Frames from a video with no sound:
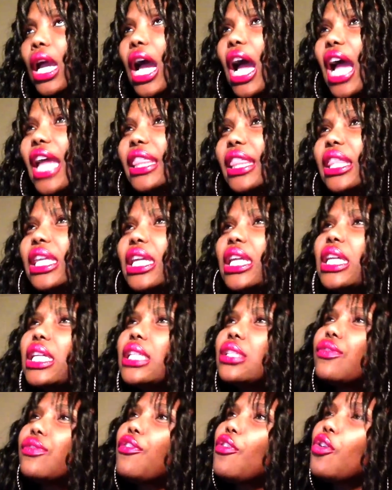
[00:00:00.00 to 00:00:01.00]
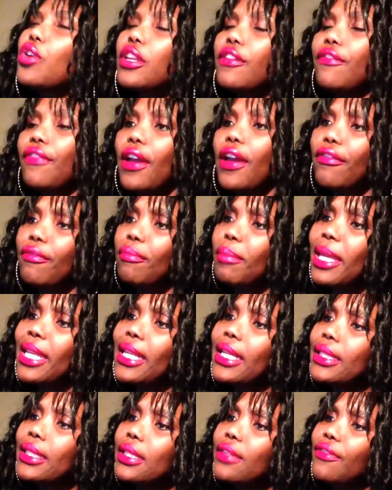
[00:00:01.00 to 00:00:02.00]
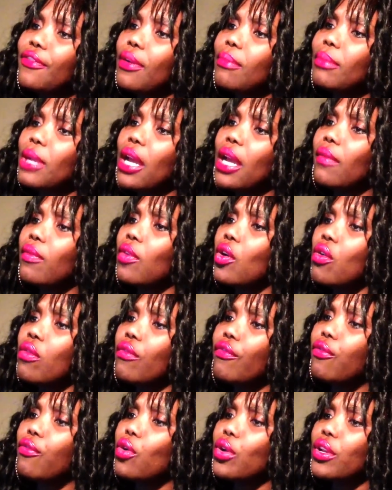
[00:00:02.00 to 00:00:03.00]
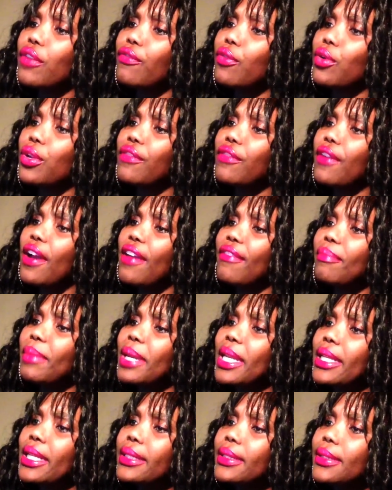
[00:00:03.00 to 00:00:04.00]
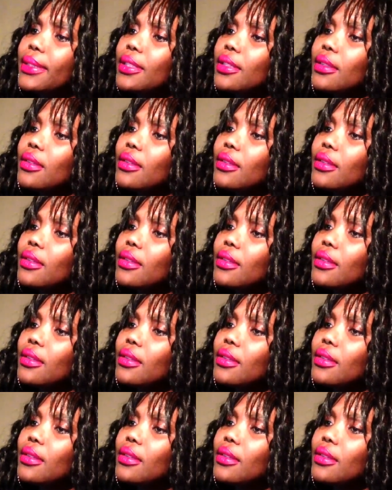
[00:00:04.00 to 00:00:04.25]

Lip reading: I think it's 45 minutes, if I'm not wrong, 40, 45 minutes.